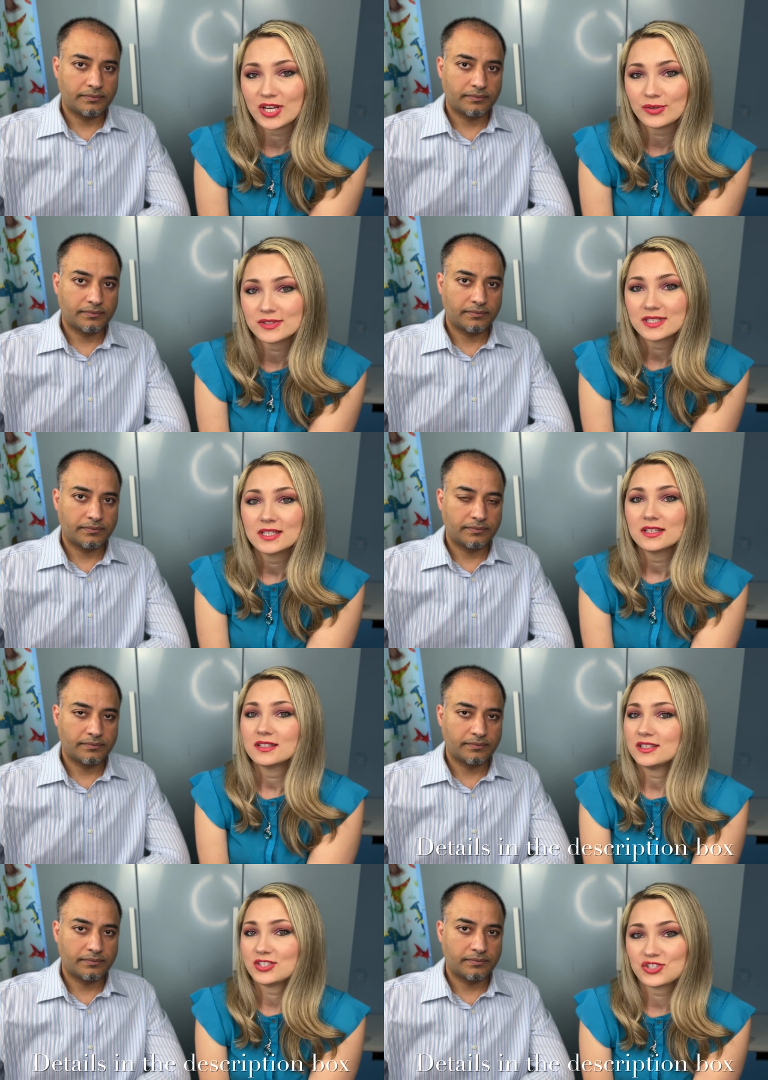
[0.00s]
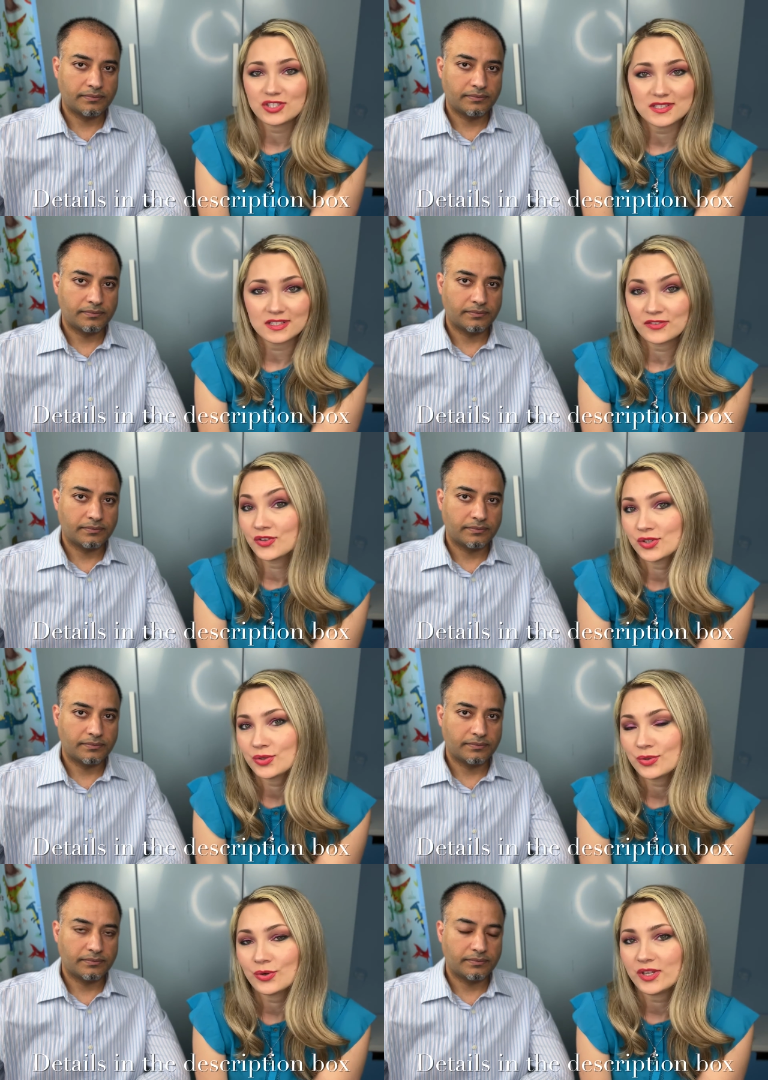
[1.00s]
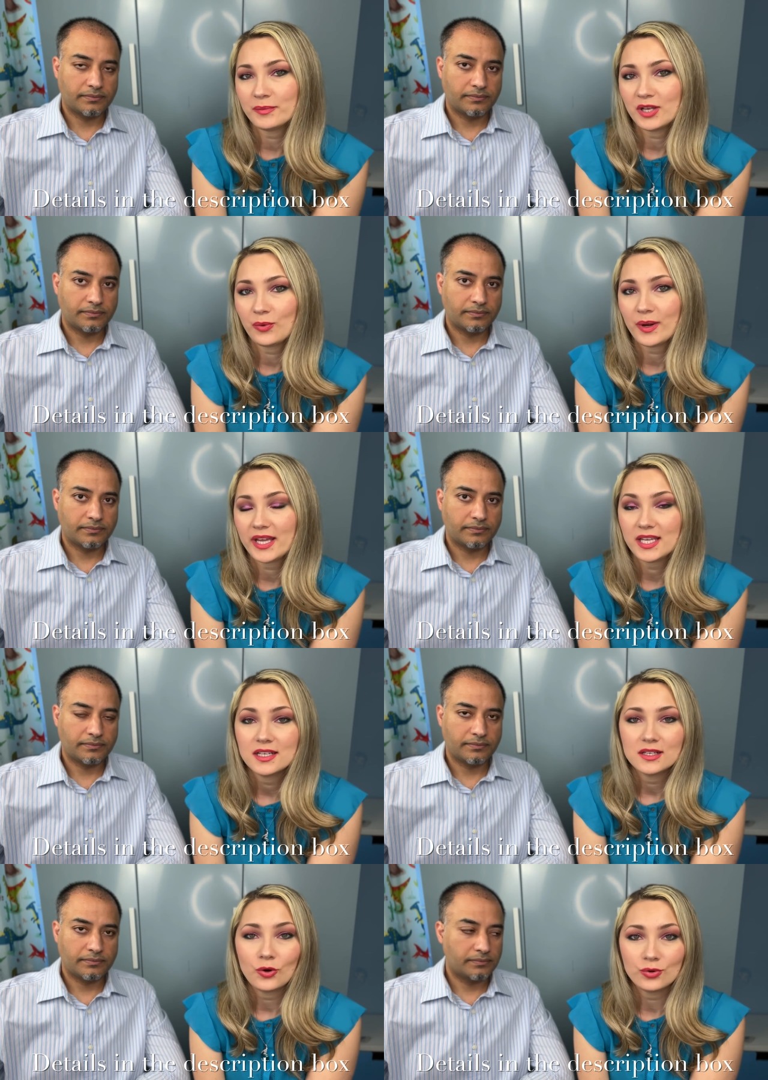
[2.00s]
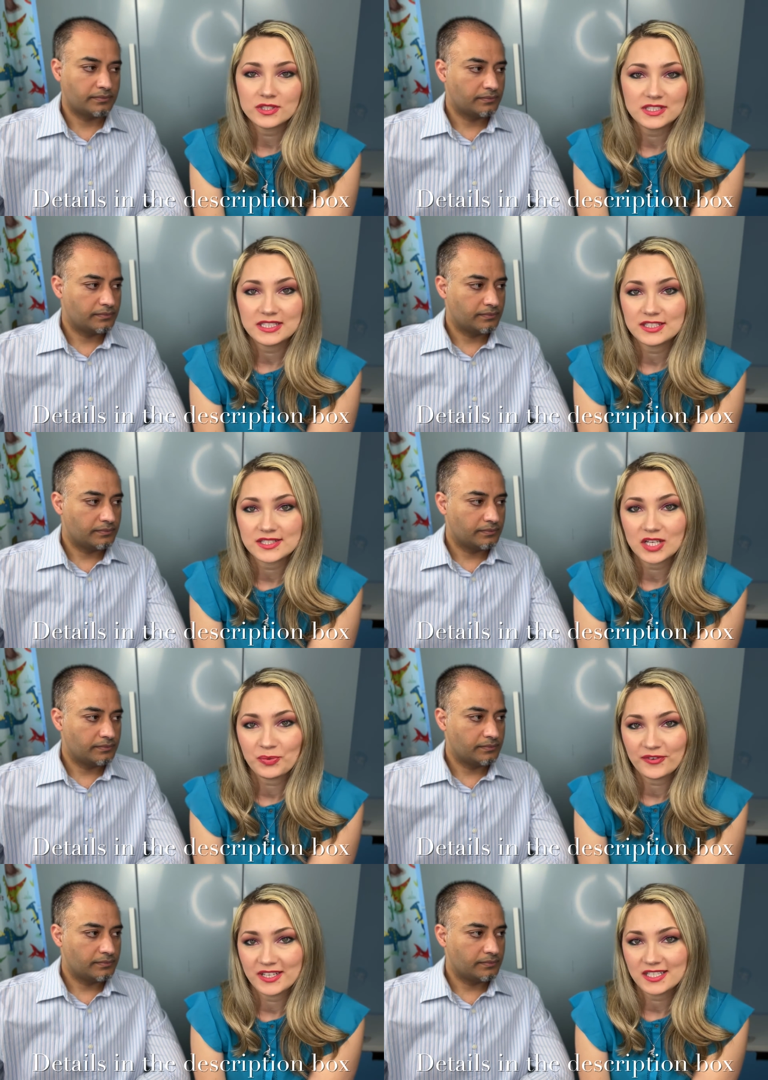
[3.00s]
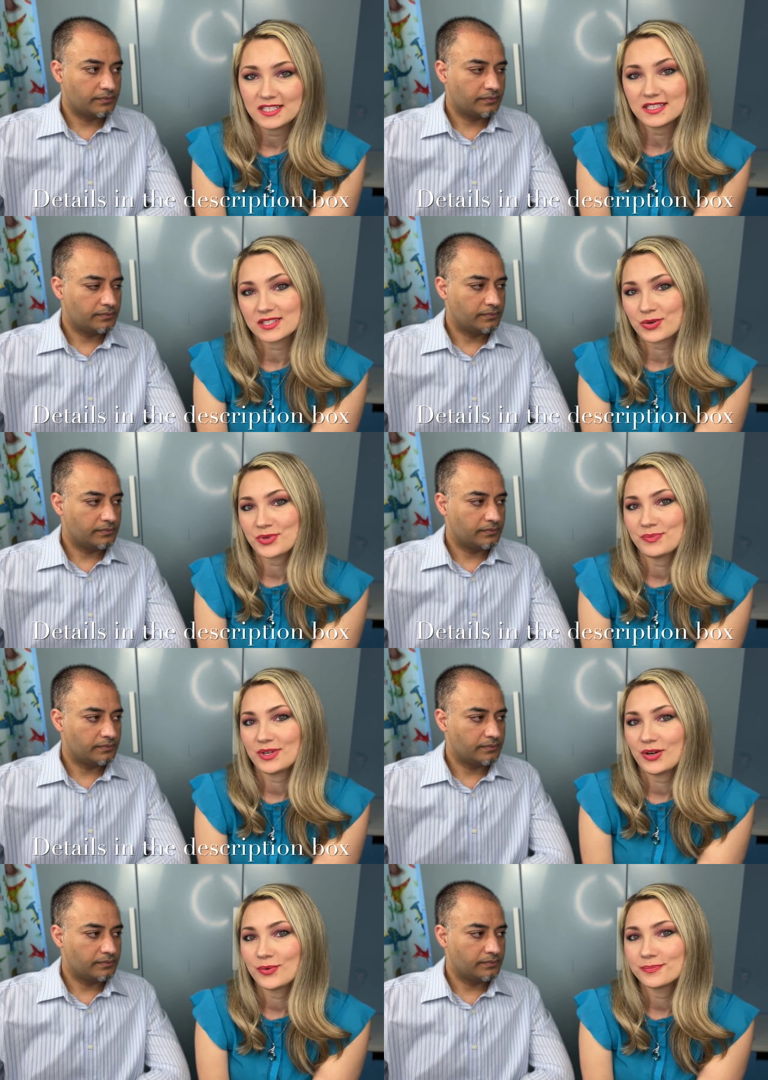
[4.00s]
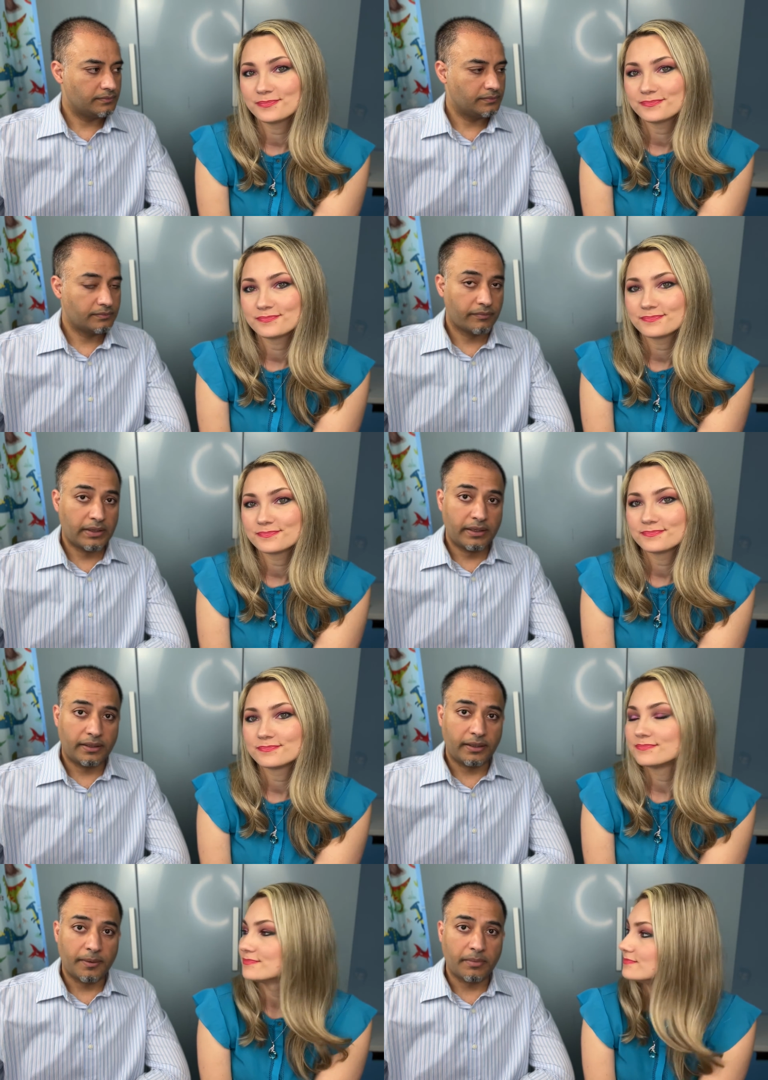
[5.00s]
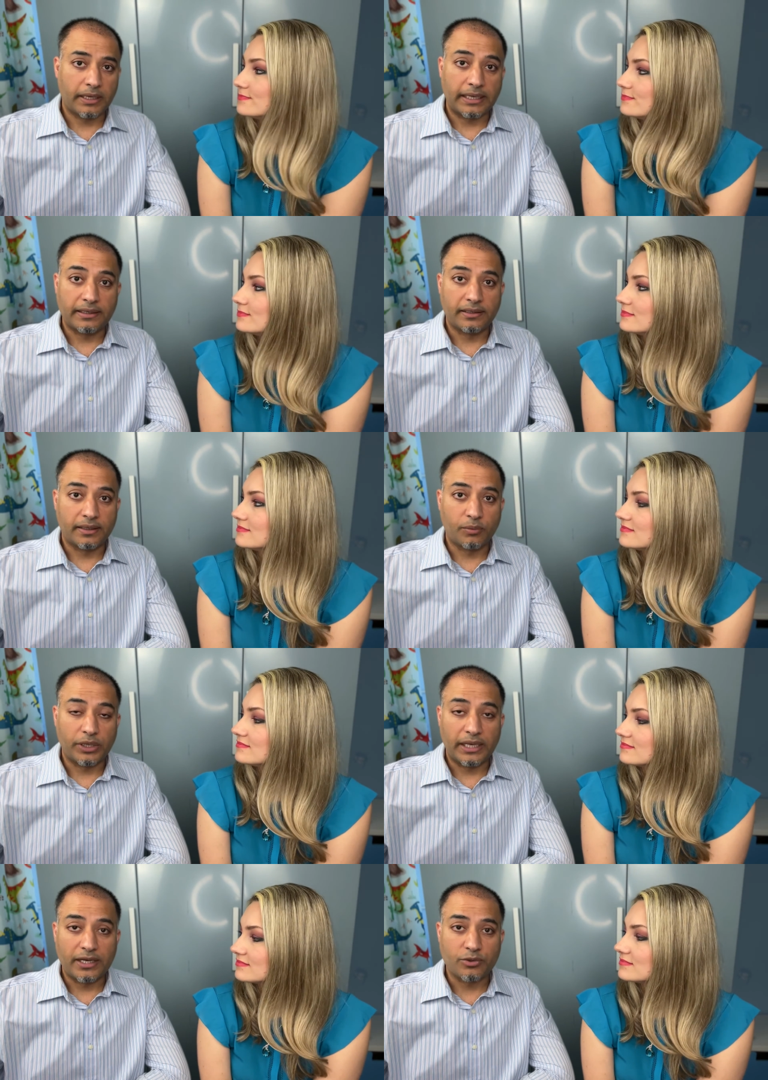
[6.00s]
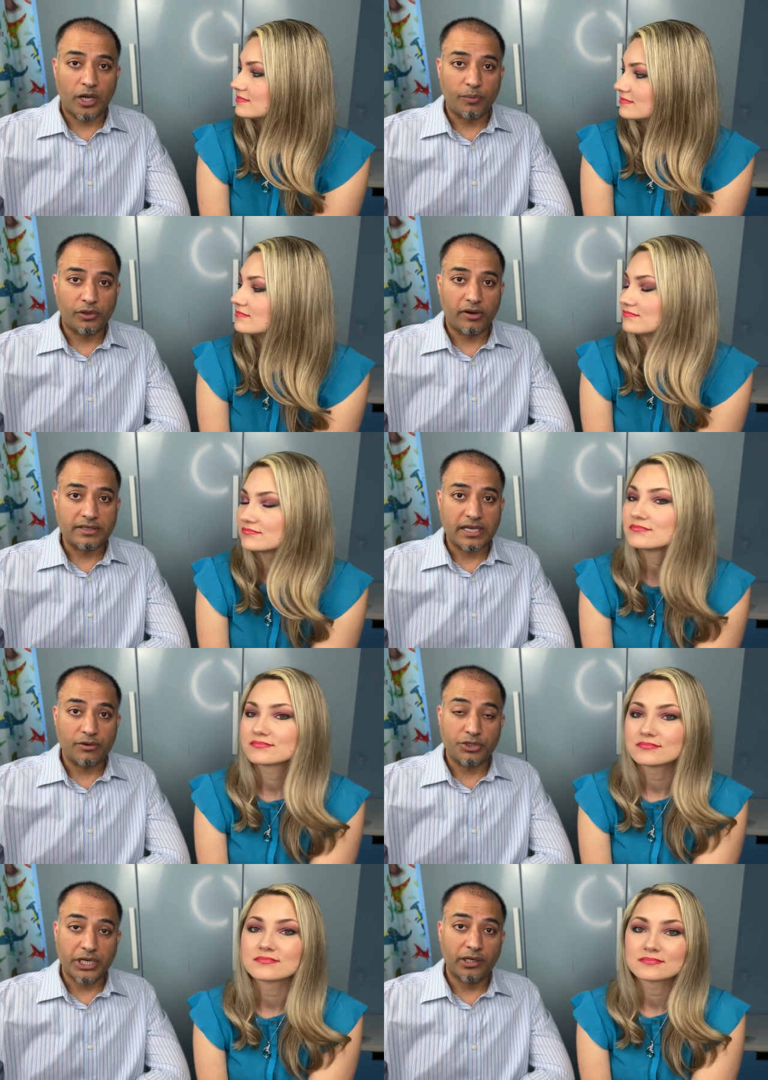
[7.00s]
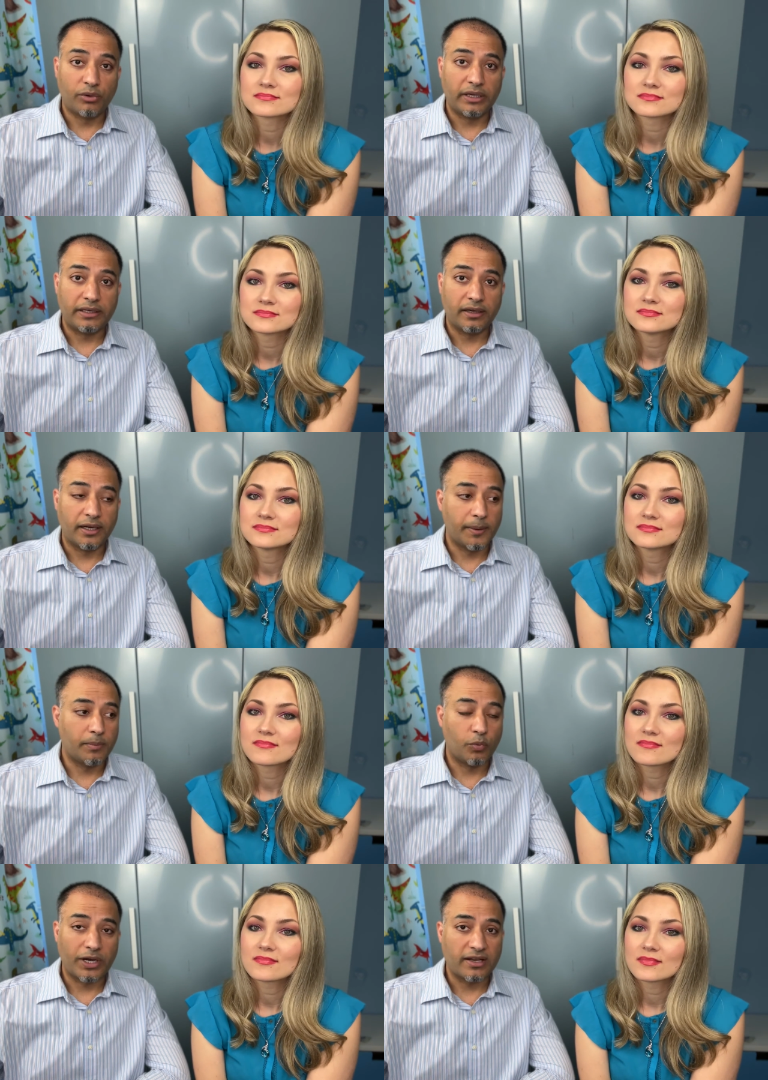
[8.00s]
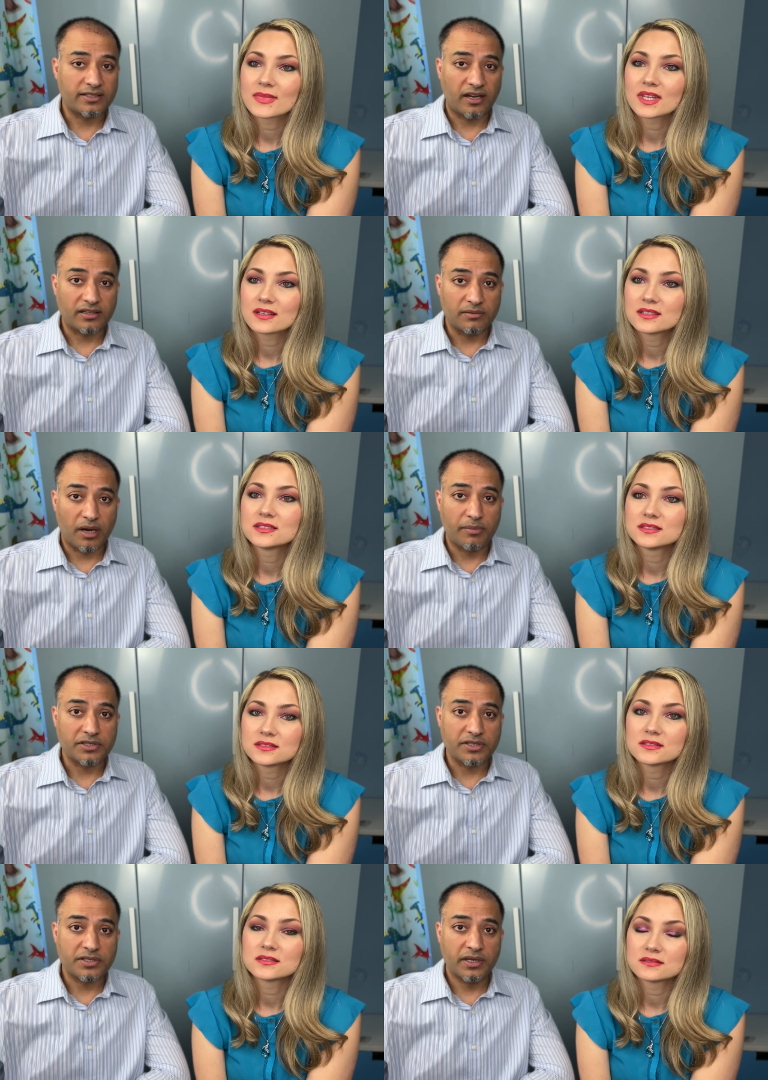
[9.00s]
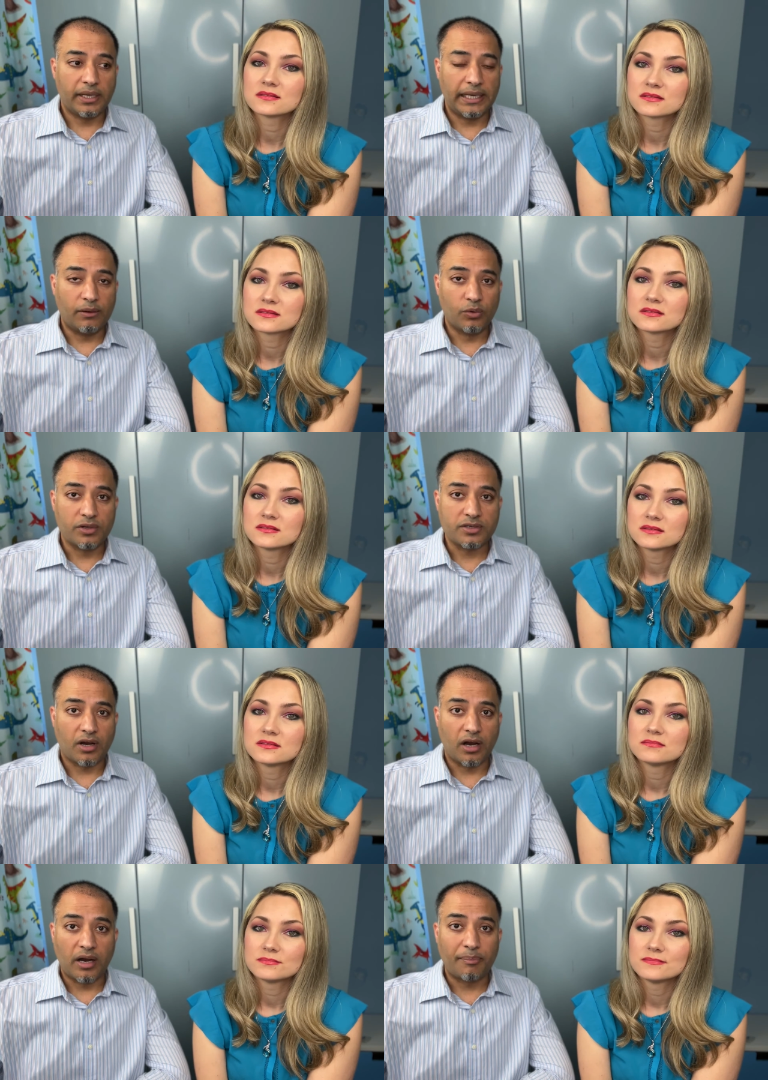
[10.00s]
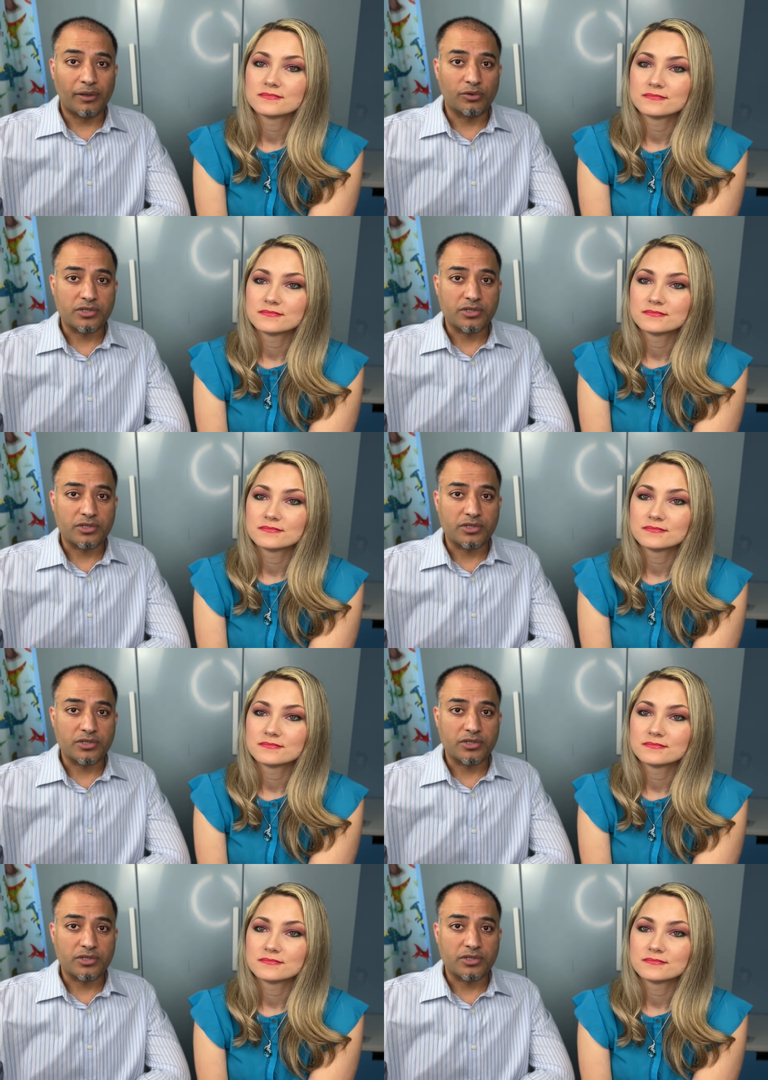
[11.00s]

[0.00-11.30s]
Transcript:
Speaker 1: out, it's just a phone call or email away. All the details are provided in the description below.
Speaker 2: Yeah, again, yeah, we are here to help you guys out. Genuinely, when I started my business, it was an uphill